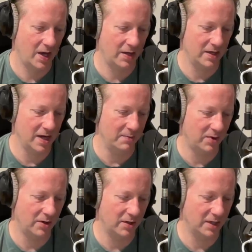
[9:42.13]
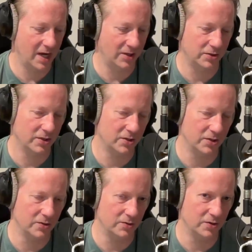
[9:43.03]
Yeah, I probably actually should
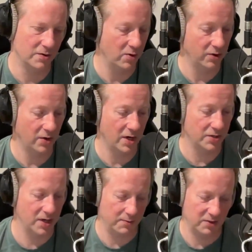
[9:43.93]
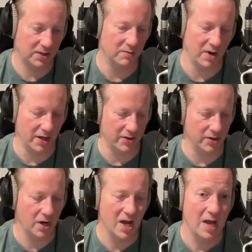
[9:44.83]
do 0 point cross. I'm not going to bother,
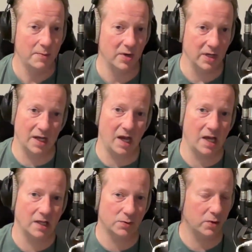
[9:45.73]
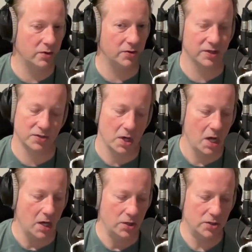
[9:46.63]
but it's one of those things.
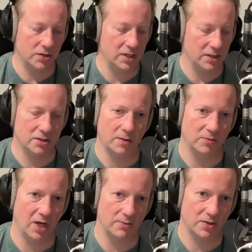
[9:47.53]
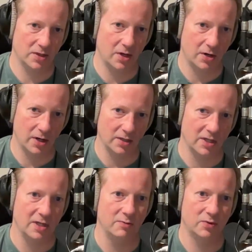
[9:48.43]
You just need to sometimes sit there and
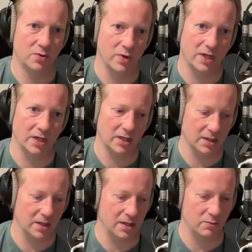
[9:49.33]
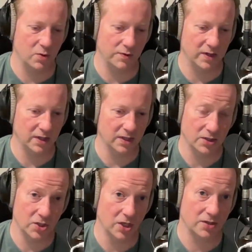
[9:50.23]
keep tweaking it and moving and
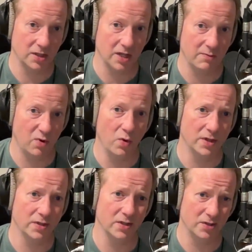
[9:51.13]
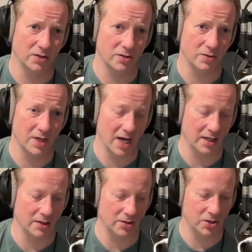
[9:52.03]
adjusting that point until you get
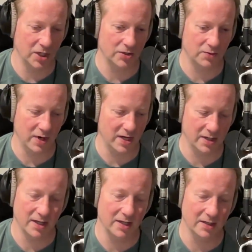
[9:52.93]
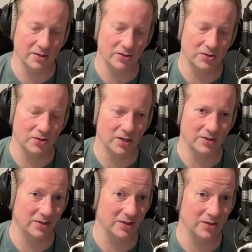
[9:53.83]
it just right. And this is, as I
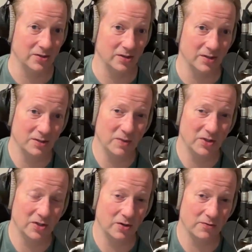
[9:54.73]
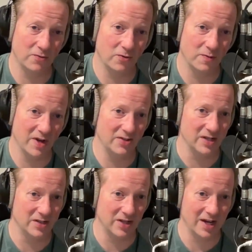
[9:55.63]
said, it's as much an art form as a
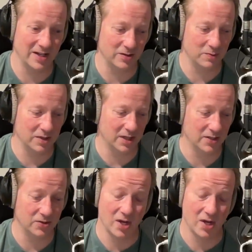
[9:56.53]
science, because